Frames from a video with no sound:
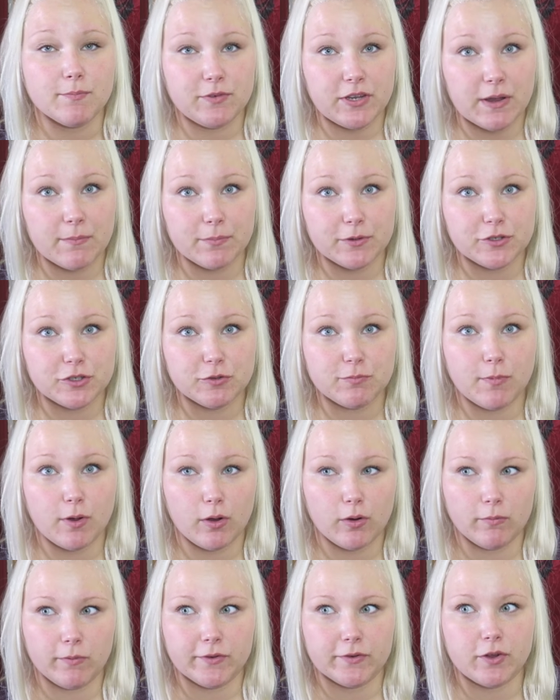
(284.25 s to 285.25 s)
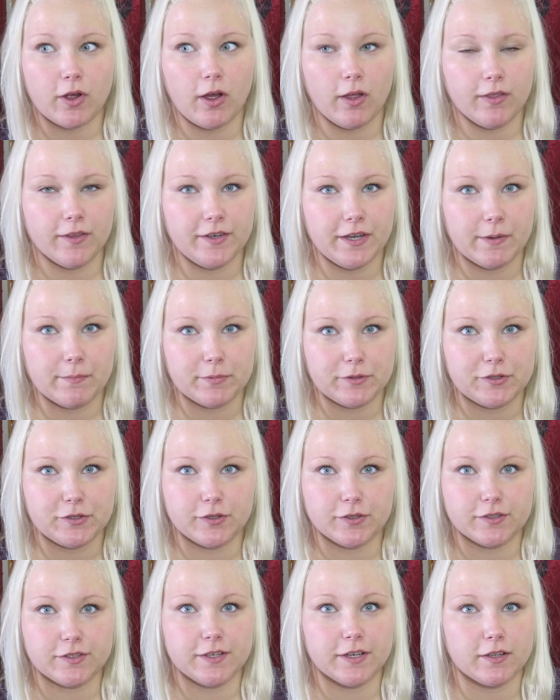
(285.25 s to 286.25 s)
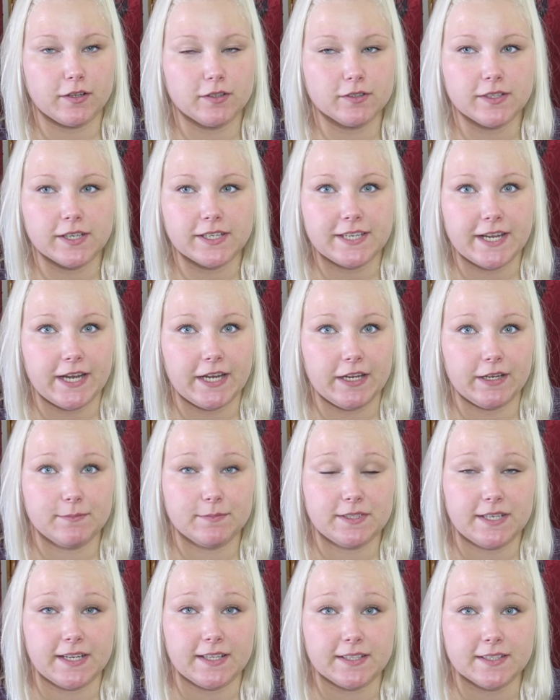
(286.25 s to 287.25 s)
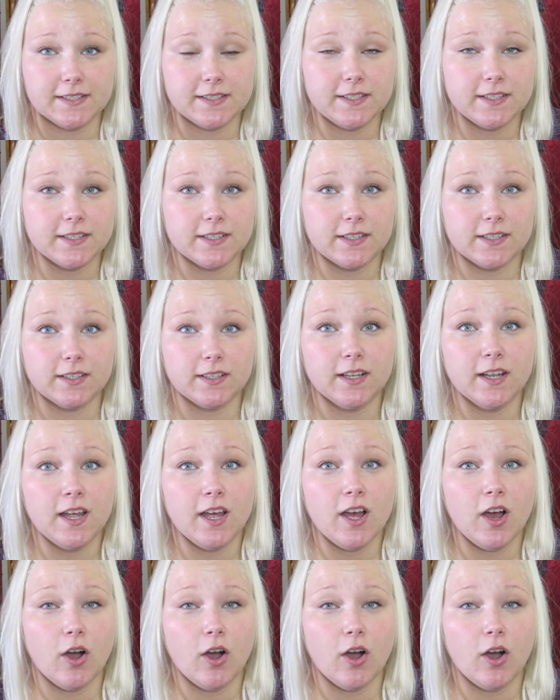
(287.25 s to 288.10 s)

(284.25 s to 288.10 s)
temperature mode which all the temperatures nickel titanium stainless steel